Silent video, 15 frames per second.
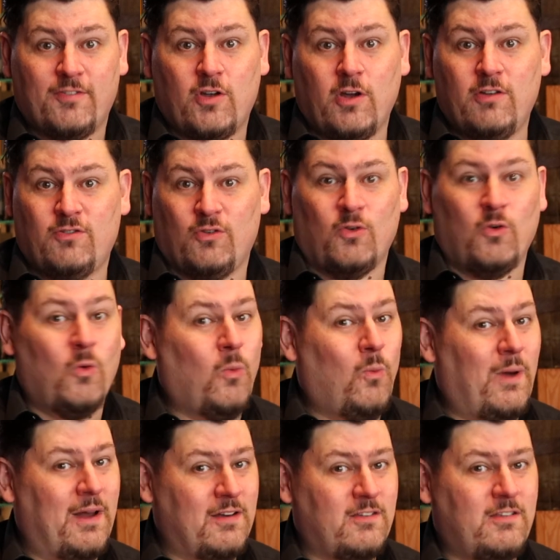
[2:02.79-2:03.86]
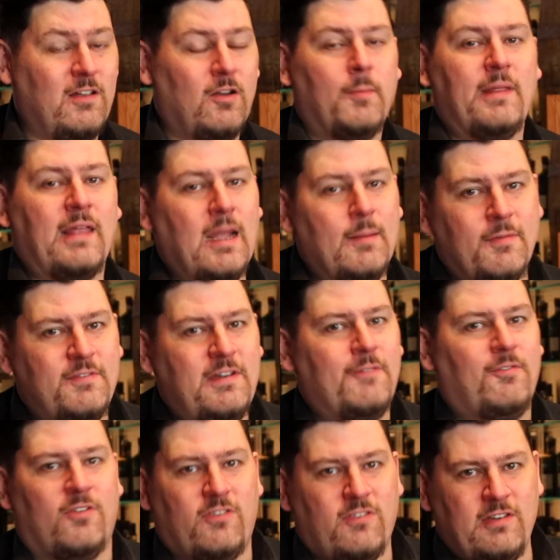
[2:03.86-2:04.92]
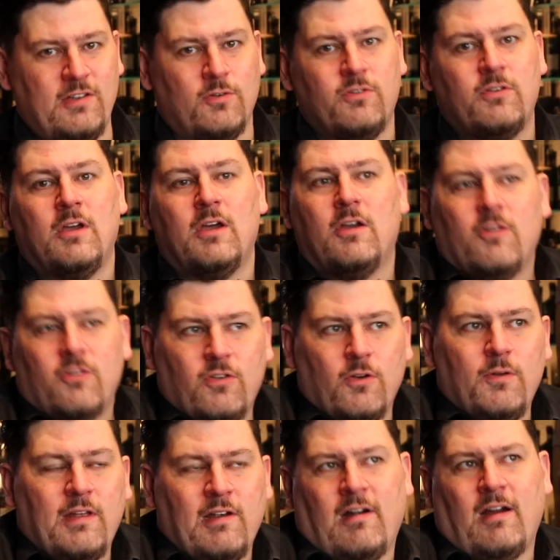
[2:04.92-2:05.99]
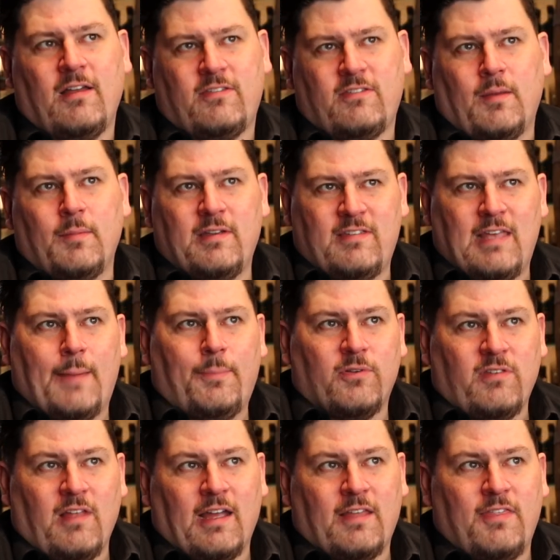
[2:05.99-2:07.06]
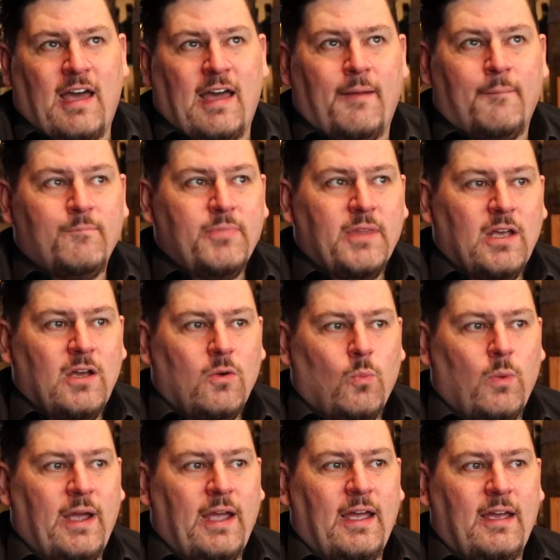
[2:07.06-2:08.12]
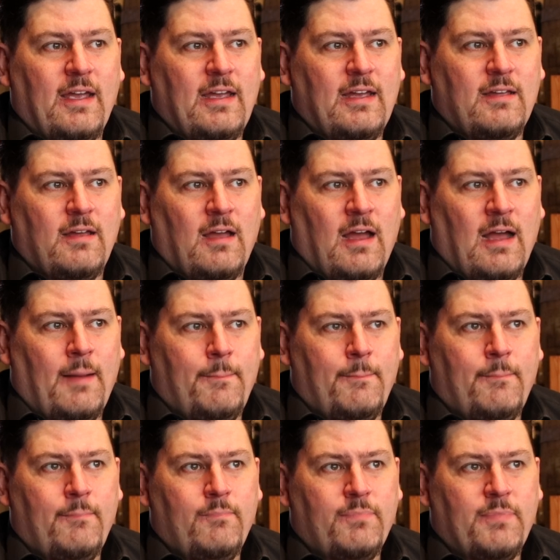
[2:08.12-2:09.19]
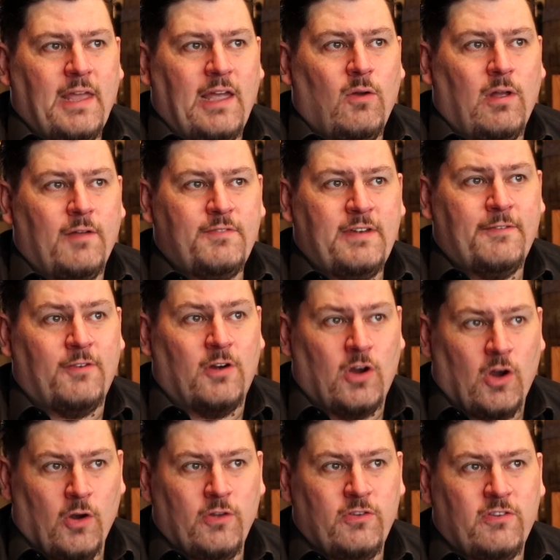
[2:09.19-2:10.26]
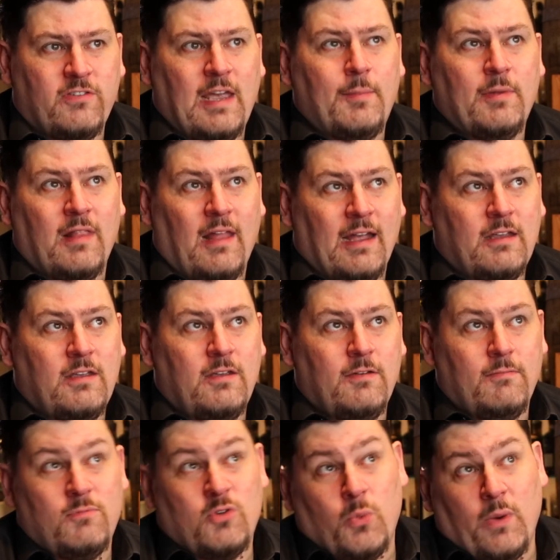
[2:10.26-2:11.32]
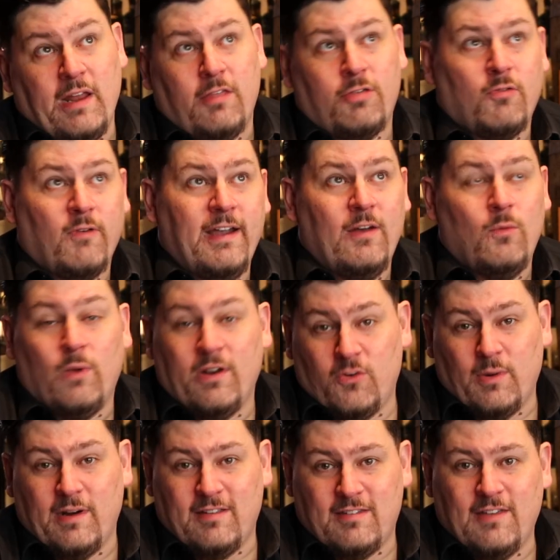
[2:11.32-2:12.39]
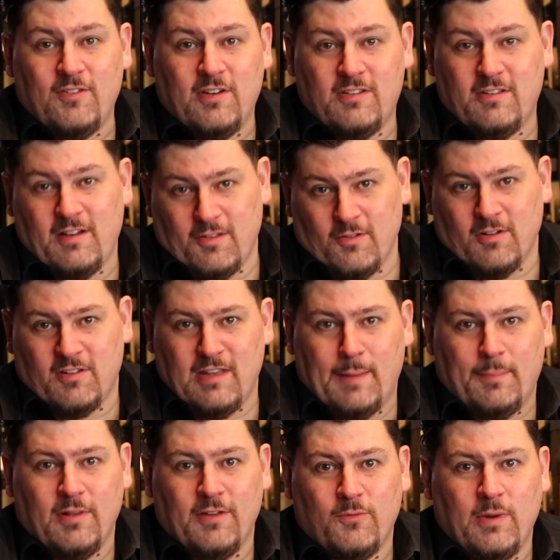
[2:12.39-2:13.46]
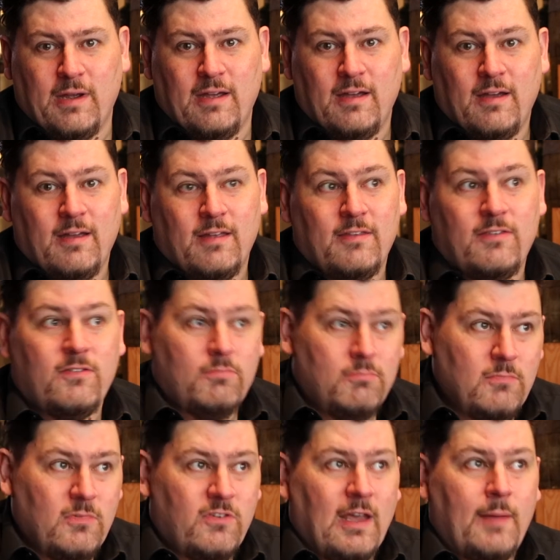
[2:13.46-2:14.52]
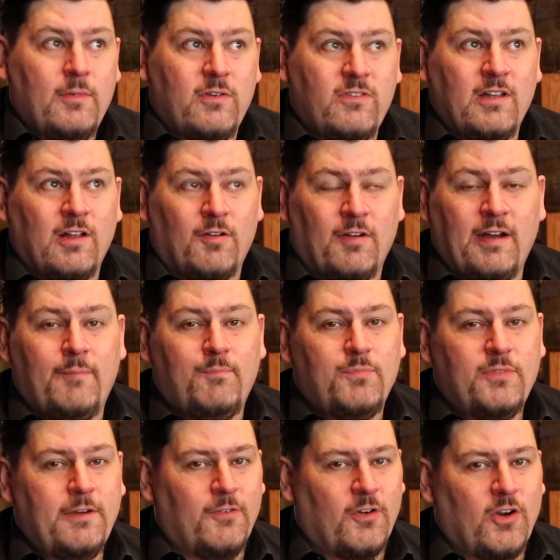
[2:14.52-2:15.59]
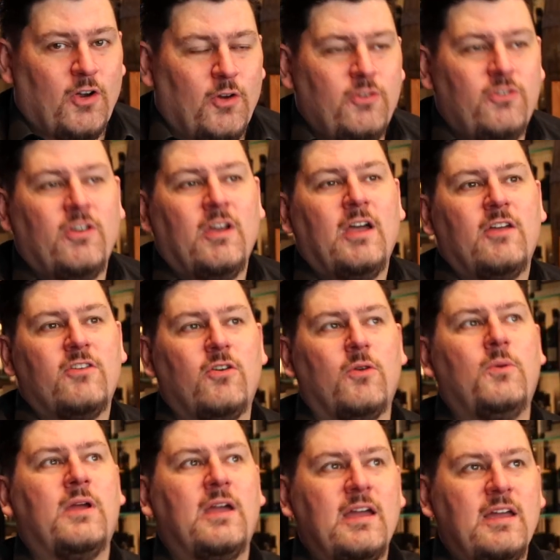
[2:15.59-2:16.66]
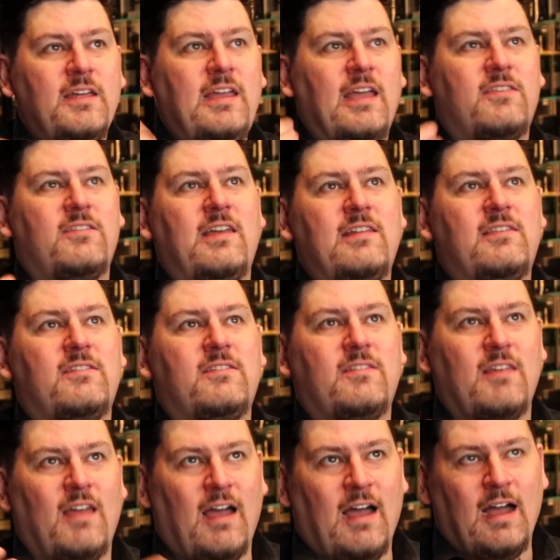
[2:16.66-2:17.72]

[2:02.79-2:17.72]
codes are all one distillery, but they come off different stills. So there are some examples like that where they all have different codes. The same with like 23 and 127 is another example of where same distillery, different codes. So yes, it's